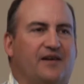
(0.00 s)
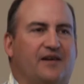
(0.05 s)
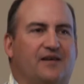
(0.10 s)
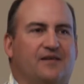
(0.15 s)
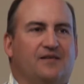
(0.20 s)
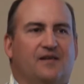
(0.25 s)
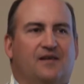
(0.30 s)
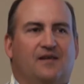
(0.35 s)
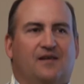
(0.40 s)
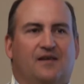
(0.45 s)

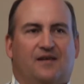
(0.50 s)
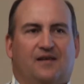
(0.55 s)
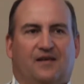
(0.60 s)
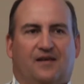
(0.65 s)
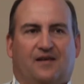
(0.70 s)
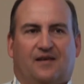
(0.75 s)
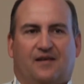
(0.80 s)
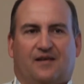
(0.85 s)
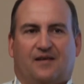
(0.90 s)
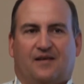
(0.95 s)
you,
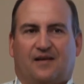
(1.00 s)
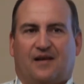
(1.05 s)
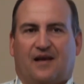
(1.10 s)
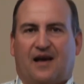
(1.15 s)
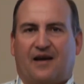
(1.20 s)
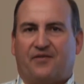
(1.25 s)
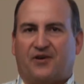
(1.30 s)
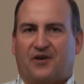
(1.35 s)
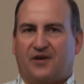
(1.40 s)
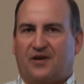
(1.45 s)

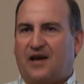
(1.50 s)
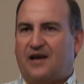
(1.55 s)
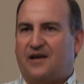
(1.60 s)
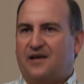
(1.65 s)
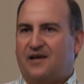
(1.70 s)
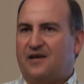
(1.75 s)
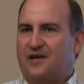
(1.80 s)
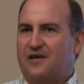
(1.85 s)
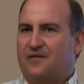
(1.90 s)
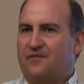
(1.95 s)
have a good
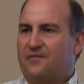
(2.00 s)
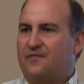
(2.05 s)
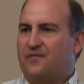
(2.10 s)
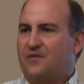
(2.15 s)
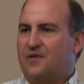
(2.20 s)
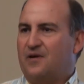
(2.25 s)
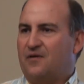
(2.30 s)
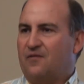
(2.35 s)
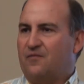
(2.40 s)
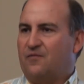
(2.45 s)
idea
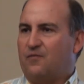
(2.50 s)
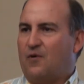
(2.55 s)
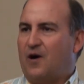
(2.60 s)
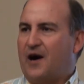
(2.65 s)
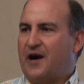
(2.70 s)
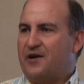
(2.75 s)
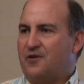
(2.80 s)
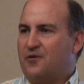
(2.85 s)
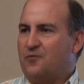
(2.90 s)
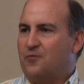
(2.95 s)
of
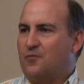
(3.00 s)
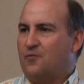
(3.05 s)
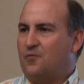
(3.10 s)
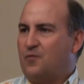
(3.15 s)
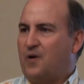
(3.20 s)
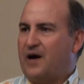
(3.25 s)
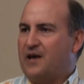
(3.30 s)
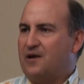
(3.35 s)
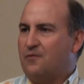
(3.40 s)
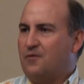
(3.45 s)
why you
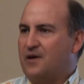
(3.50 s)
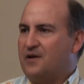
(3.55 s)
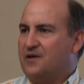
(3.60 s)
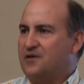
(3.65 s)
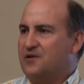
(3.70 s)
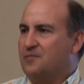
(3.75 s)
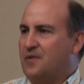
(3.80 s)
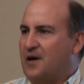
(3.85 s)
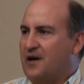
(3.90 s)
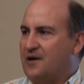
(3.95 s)
want
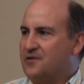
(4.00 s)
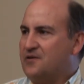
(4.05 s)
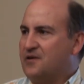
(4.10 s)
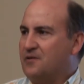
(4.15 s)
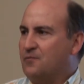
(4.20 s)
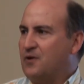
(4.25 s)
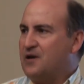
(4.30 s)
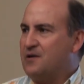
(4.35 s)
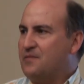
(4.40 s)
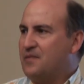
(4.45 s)
to do
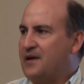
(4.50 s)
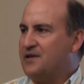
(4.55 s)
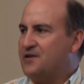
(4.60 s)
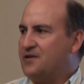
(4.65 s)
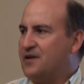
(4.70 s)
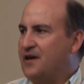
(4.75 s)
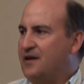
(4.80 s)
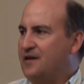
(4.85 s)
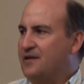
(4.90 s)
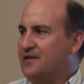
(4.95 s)
monitoring. What am I
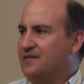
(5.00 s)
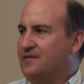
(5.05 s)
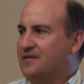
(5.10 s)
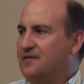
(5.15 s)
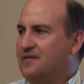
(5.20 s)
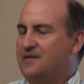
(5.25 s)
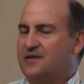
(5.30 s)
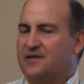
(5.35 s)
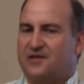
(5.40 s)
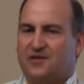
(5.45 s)
trying to
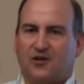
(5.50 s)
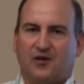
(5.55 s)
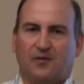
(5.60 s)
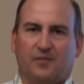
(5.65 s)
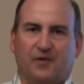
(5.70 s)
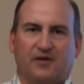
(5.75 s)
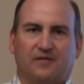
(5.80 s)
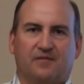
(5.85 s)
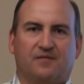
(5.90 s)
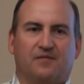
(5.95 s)

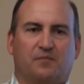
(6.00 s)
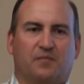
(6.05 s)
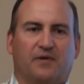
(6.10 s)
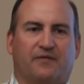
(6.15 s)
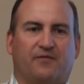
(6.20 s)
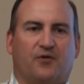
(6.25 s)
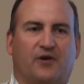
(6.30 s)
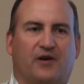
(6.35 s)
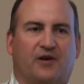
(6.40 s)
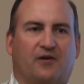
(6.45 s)
determine
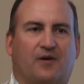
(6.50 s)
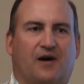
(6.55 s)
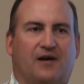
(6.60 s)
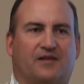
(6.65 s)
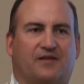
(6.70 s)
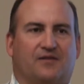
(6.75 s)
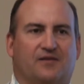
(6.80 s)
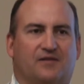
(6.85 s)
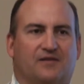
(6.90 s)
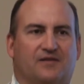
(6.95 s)
before you go
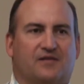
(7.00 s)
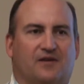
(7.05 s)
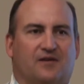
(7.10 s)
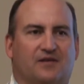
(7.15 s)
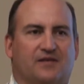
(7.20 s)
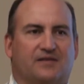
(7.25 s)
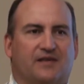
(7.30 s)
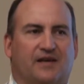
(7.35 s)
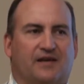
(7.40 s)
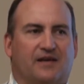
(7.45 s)
out there and
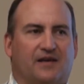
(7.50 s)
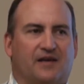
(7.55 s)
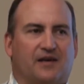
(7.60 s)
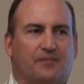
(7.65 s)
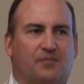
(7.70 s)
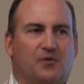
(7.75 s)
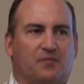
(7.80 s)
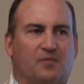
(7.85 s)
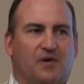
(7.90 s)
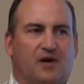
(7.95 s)
start setting
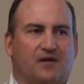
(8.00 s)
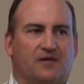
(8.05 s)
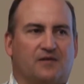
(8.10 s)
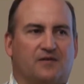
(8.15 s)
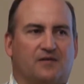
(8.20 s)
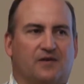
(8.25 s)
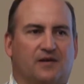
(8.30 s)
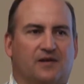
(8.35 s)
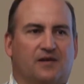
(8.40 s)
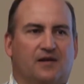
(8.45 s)
up your
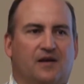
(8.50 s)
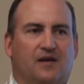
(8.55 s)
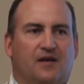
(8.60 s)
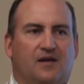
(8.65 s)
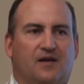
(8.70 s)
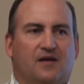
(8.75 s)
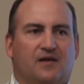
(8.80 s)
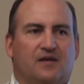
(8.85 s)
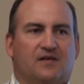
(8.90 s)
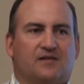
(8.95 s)
monitoring?
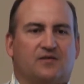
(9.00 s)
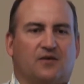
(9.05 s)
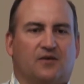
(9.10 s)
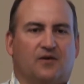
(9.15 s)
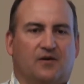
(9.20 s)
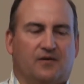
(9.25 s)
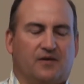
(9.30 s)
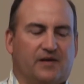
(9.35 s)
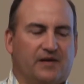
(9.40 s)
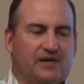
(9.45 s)

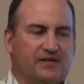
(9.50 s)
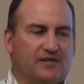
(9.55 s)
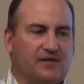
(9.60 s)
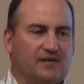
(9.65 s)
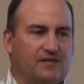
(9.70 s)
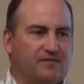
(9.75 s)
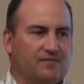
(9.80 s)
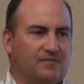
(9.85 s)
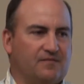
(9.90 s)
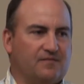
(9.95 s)
So is
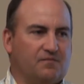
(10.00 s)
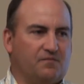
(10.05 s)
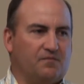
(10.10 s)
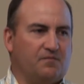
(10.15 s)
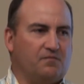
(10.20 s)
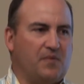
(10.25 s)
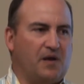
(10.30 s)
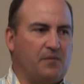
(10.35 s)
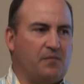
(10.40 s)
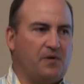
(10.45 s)
it
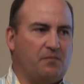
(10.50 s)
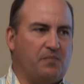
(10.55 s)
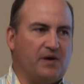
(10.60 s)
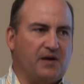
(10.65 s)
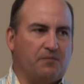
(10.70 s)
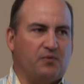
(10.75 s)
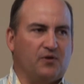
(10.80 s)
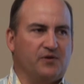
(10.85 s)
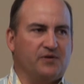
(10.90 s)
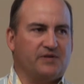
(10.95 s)
maybe
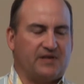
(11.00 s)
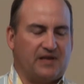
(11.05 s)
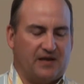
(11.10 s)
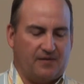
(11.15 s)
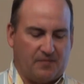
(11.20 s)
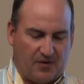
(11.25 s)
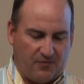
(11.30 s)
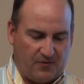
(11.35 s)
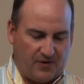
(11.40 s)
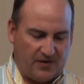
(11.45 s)
big blue
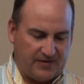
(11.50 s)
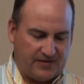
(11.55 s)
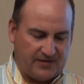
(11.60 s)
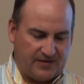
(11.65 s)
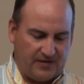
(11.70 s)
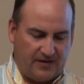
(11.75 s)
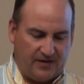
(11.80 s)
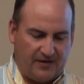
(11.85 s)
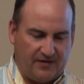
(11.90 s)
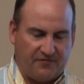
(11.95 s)
stem? I want to
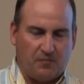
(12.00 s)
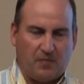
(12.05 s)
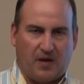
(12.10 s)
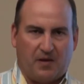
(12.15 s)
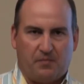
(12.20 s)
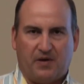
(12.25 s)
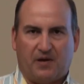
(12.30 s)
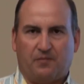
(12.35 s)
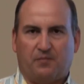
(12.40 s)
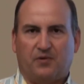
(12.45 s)
see if my
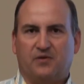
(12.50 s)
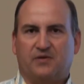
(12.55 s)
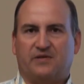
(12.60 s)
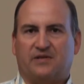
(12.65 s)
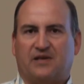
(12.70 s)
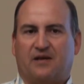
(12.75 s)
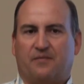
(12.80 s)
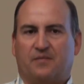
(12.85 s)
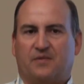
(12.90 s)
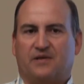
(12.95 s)
big blue
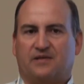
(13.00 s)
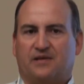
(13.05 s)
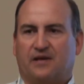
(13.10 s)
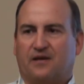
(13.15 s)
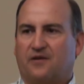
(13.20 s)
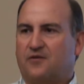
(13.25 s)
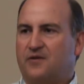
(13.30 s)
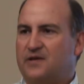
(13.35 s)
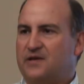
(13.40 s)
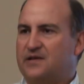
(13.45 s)
stem is
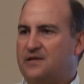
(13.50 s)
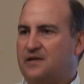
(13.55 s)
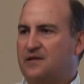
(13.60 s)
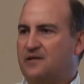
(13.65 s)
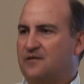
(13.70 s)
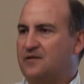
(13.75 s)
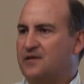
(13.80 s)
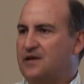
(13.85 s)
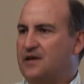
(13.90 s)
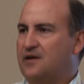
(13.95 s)

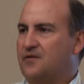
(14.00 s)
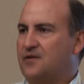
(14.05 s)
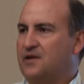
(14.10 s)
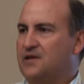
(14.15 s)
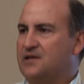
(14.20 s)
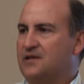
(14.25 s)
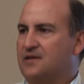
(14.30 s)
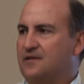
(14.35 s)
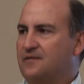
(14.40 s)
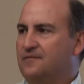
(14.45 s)
increasing or
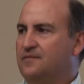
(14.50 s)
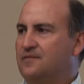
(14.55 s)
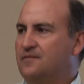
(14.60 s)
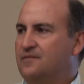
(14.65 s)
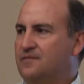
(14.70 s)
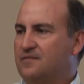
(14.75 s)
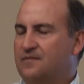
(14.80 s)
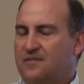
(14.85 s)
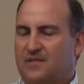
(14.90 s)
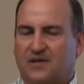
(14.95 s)
decreasing,
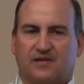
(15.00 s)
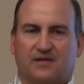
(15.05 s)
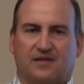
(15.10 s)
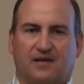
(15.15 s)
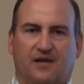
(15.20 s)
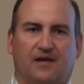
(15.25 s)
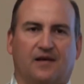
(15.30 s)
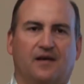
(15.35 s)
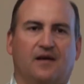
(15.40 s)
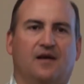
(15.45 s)
let's
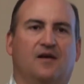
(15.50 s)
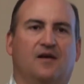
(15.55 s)
say.